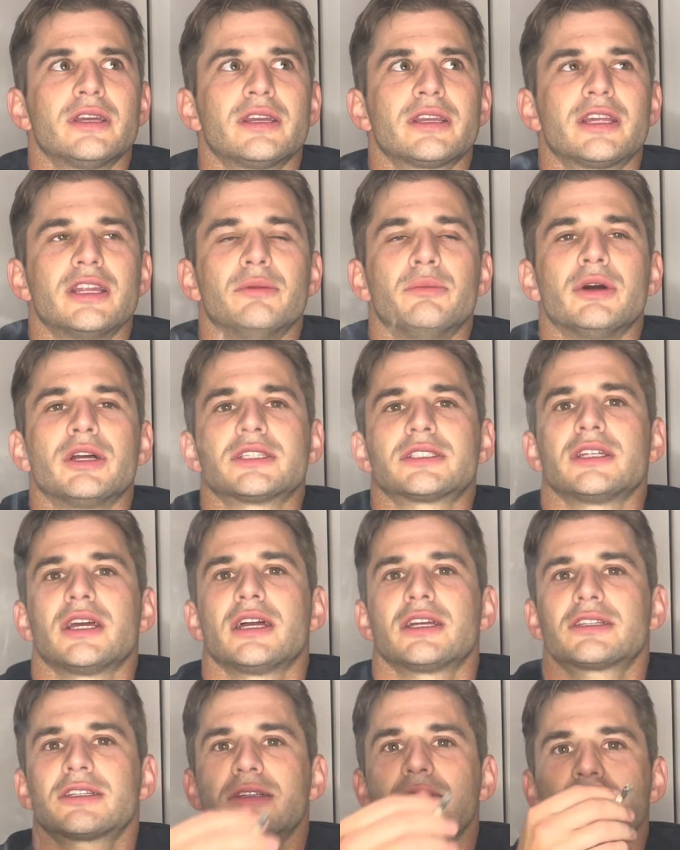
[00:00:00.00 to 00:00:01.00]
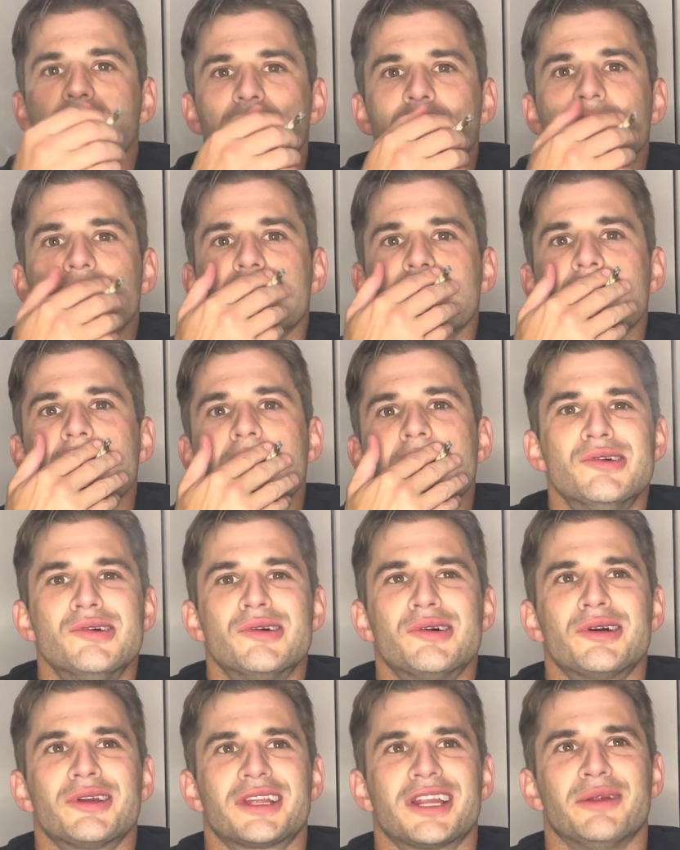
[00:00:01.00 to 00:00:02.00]
get a mustache.
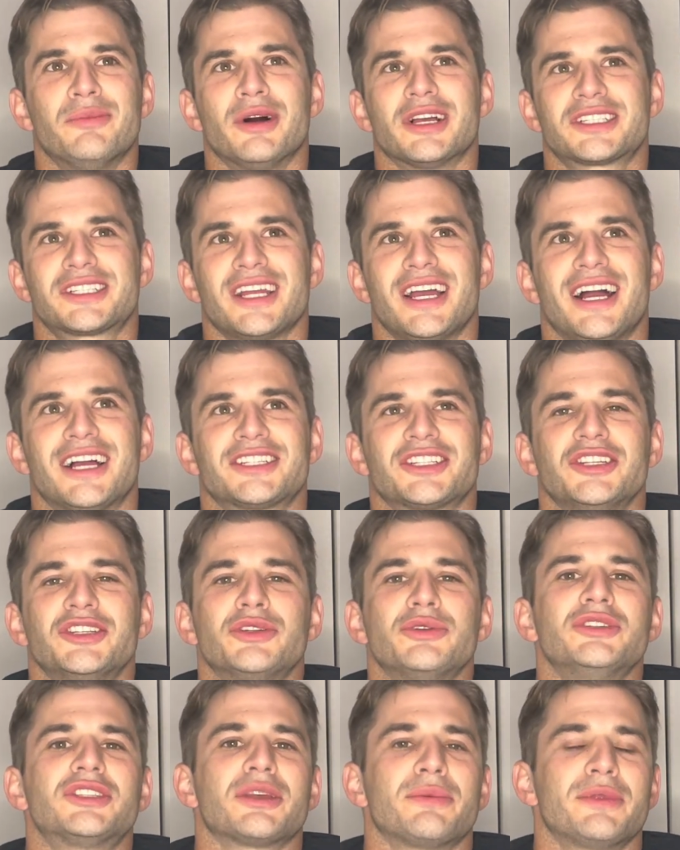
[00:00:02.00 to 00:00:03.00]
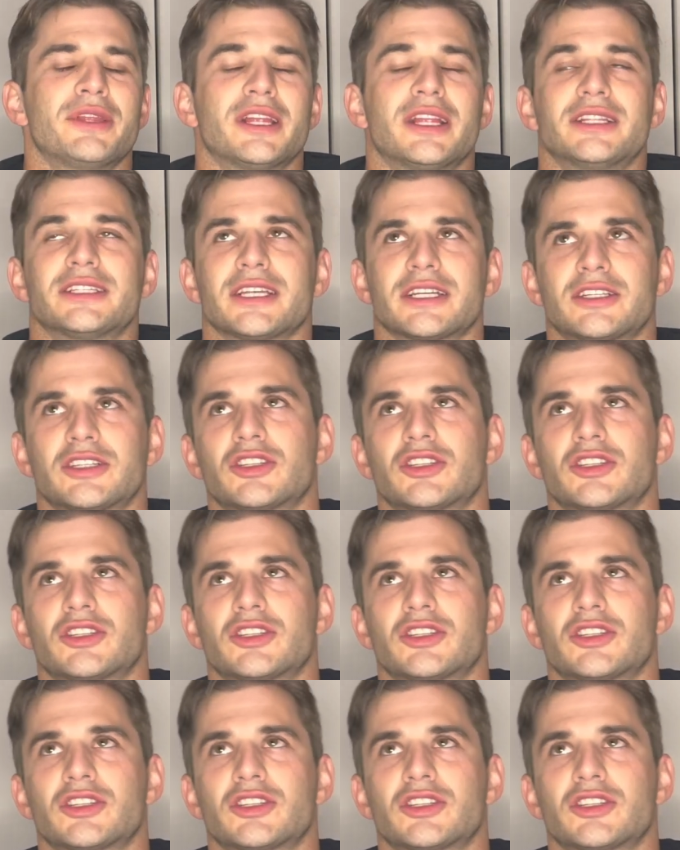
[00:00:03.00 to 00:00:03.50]
Get a mustache and doing something that's